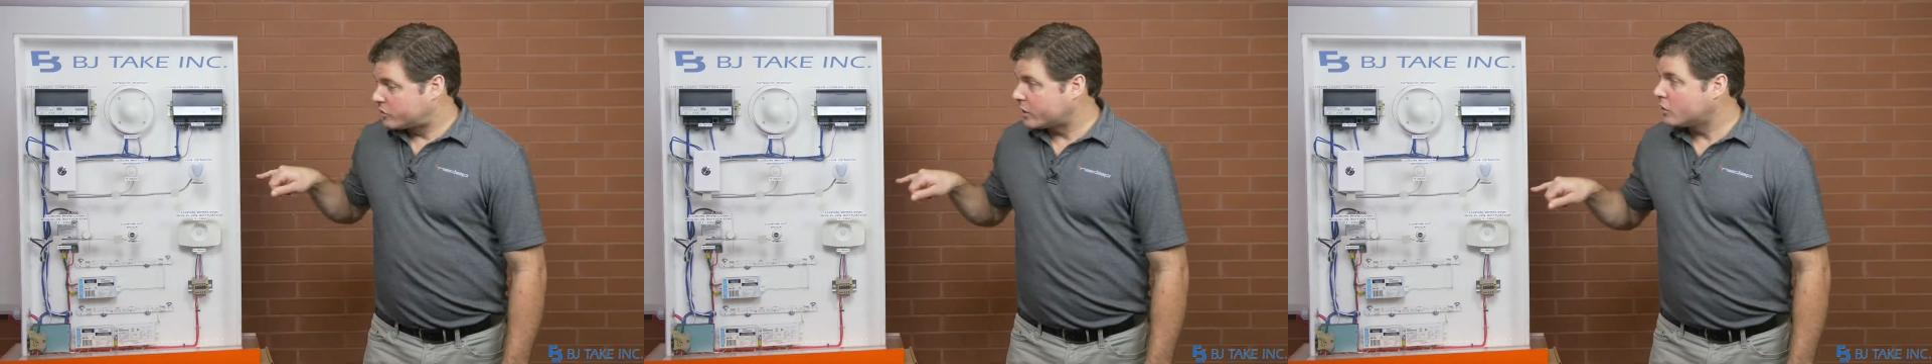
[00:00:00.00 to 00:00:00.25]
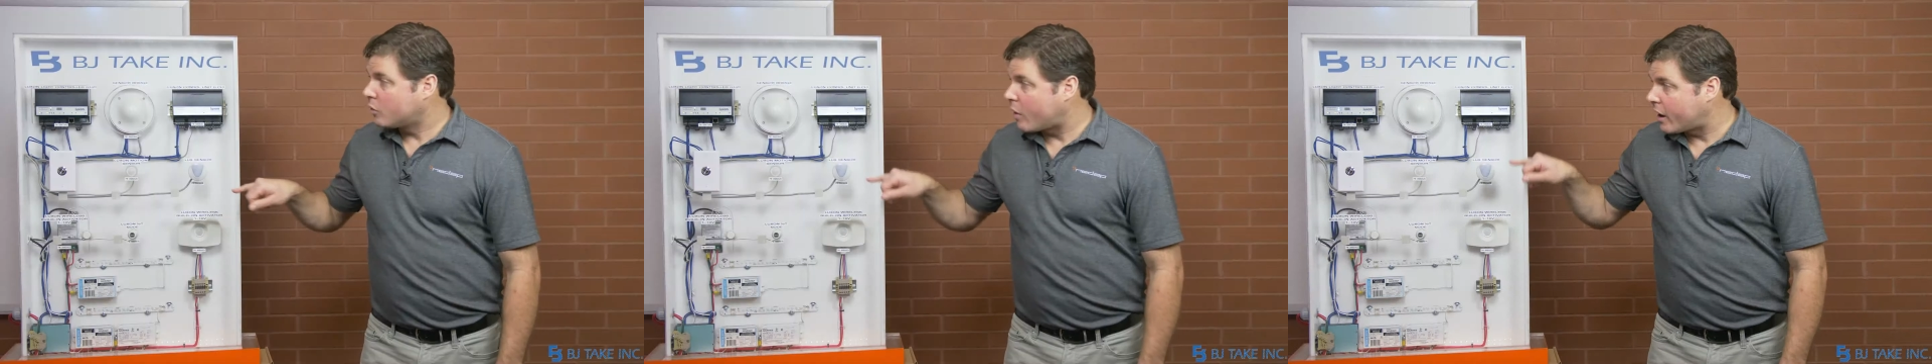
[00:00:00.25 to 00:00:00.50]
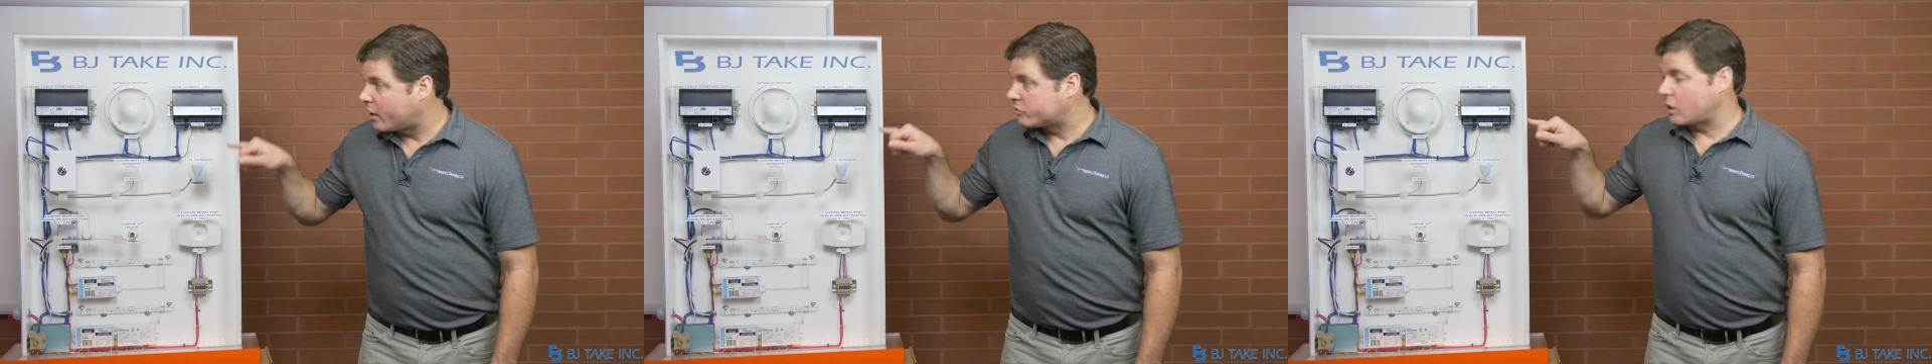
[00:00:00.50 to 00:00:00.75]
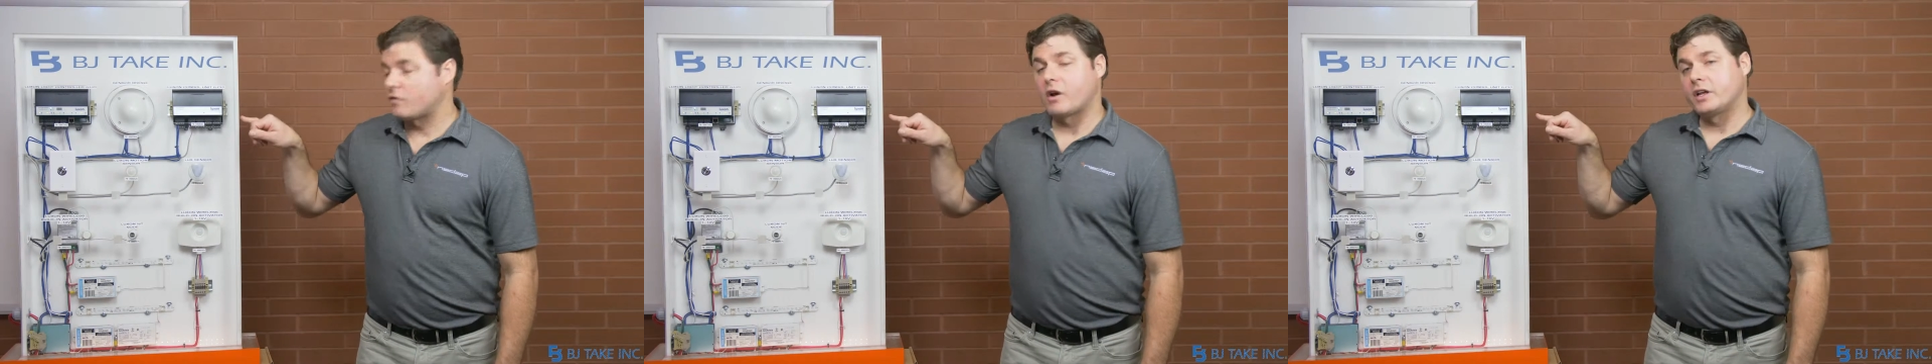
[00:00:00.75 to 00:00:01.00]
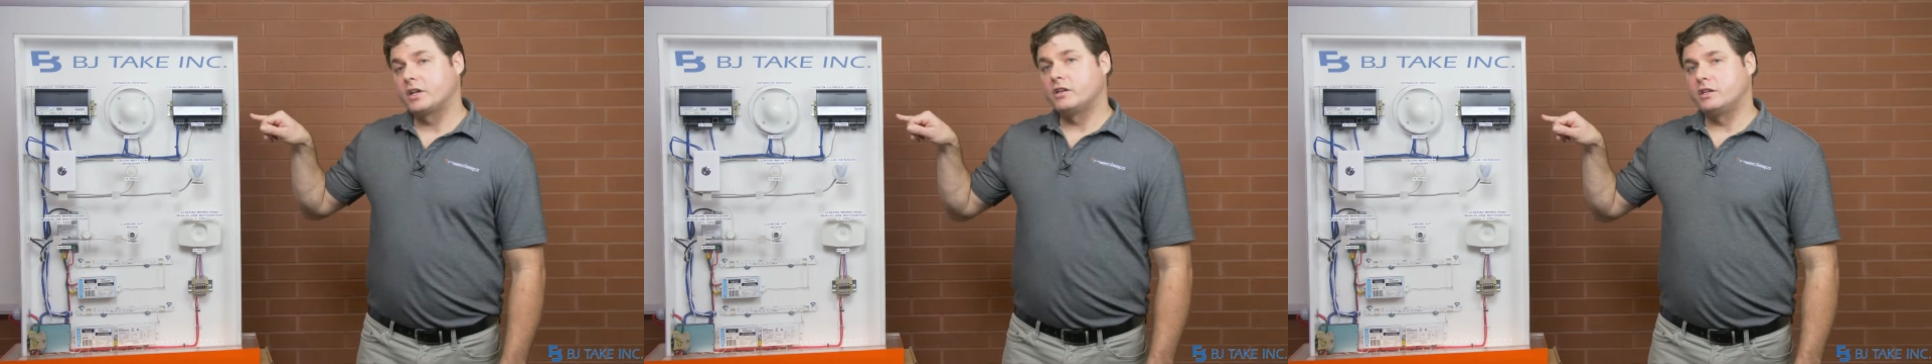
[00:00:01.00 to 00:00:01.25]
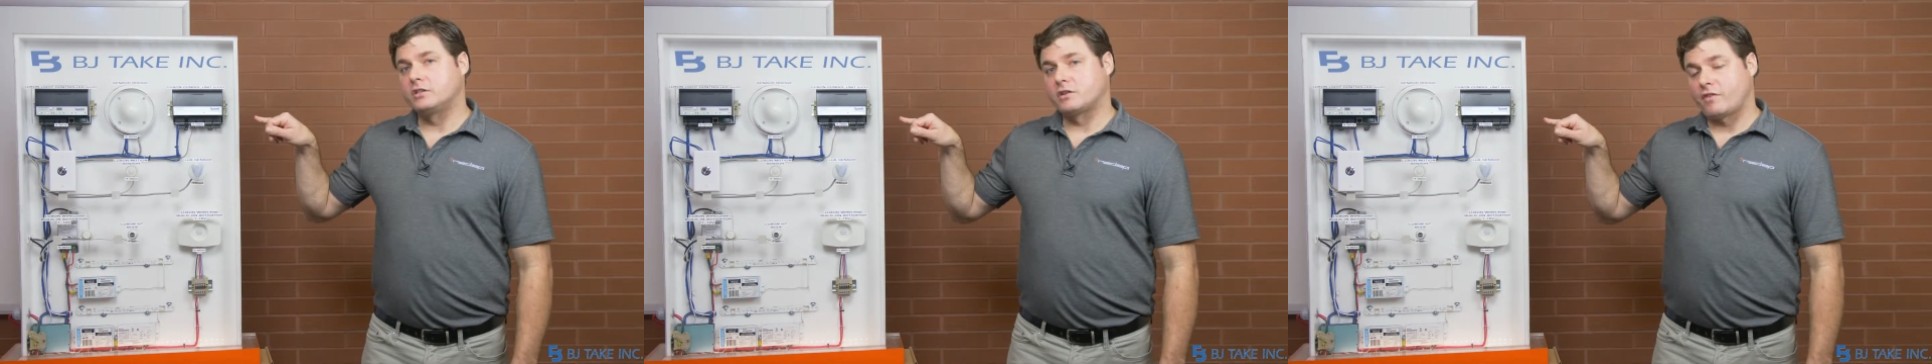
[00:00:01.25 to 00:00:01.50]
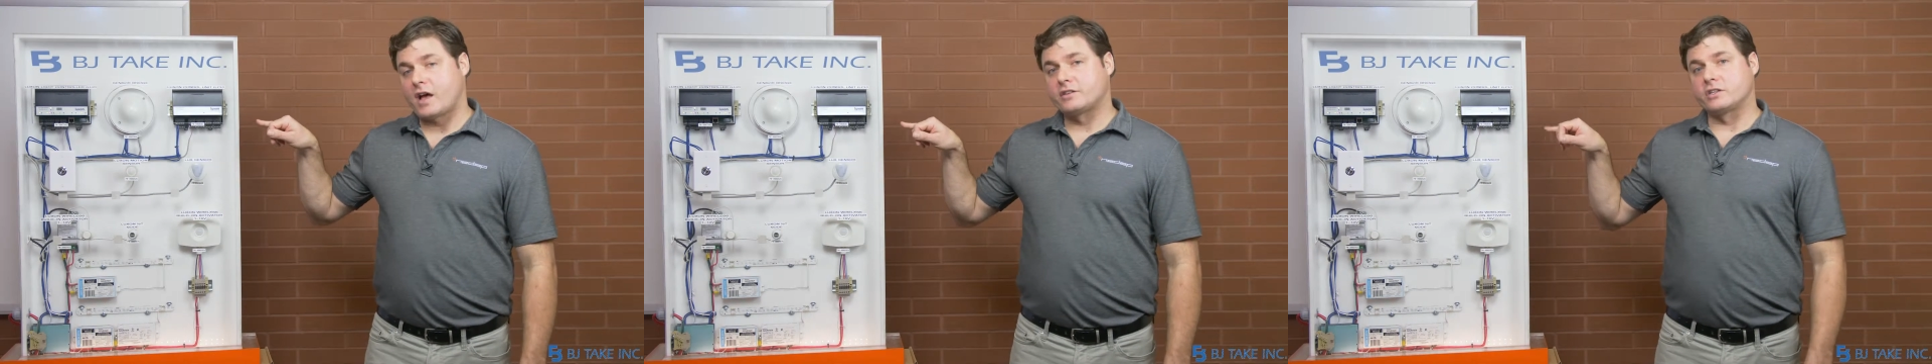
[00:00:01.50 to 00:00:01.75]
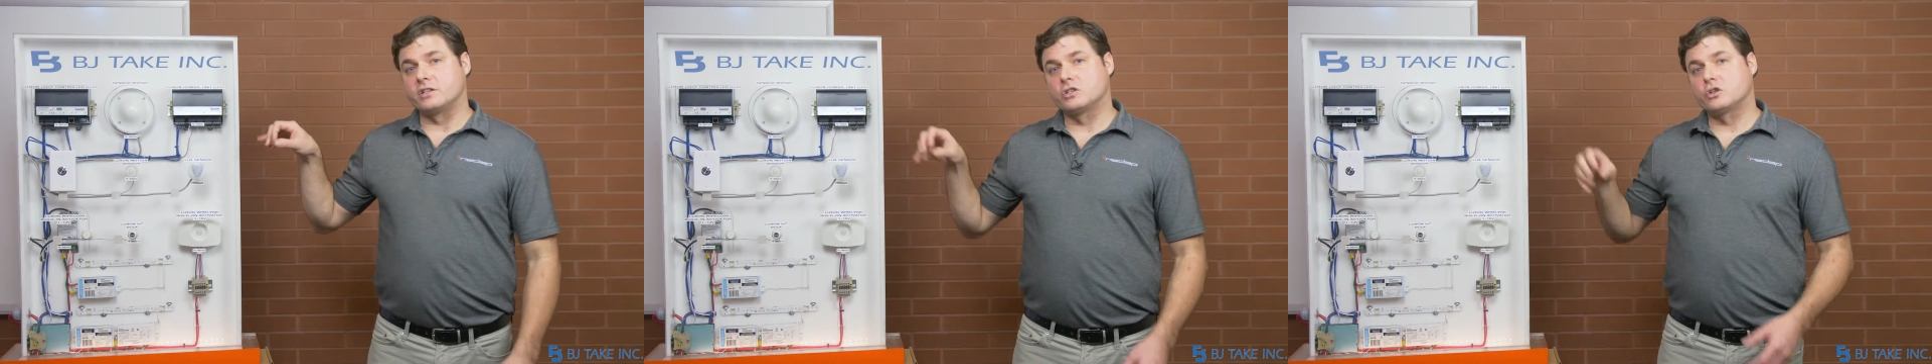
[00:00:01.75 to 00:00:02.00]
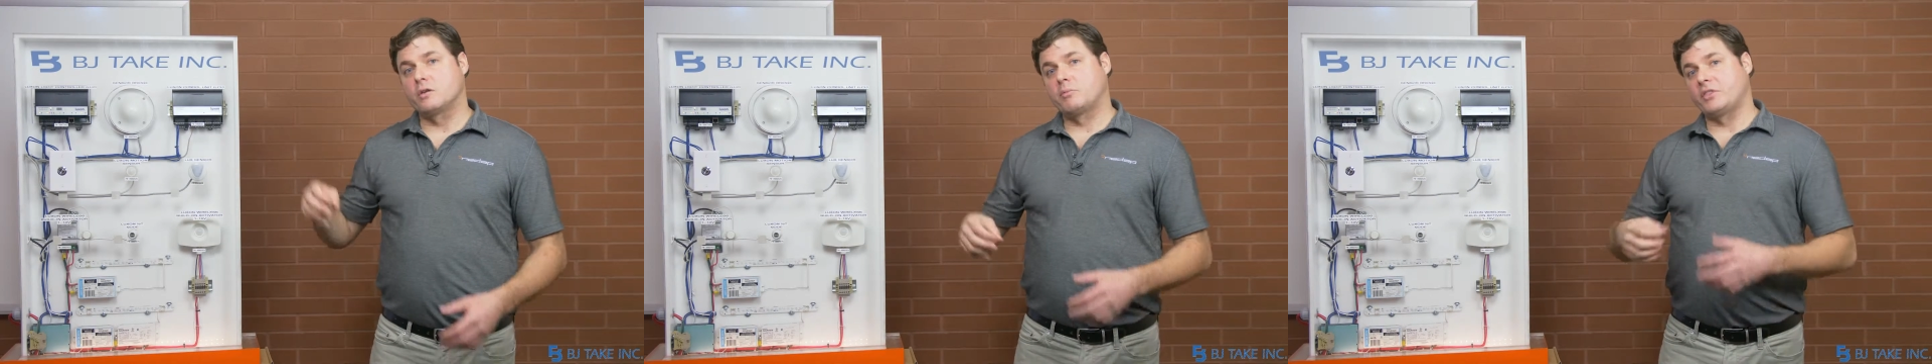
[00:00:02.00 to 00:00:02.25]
signal wires are running into these devices,